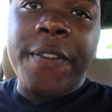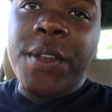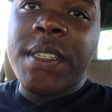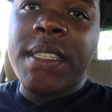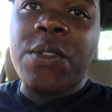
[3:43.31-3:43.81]

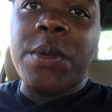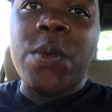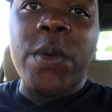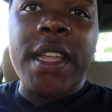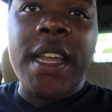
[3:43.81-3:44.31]
First thing when
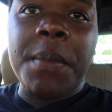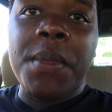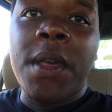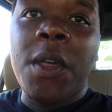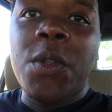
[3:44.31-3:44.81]
you wake
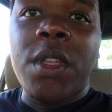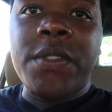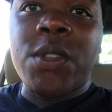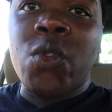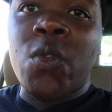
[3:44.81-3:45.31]
up, you
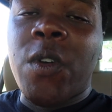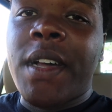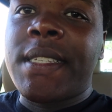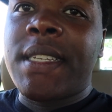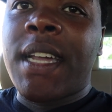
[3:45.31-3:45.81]
have to do
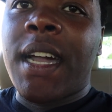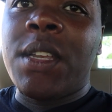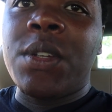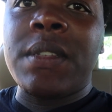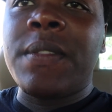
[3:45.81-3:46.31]
fasted cardio.